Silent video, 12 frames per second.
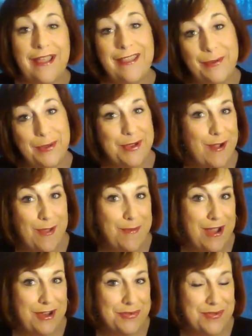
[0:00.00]
I think we can all
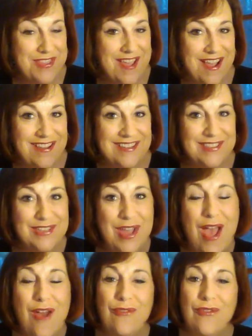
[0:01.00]
imagine what that is,
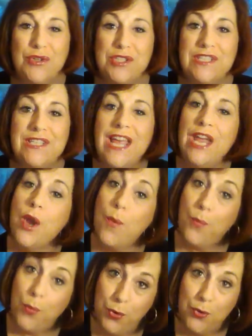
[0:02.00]
versus a
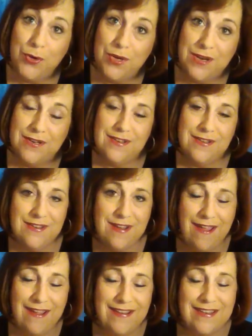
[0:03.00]
prudent diet.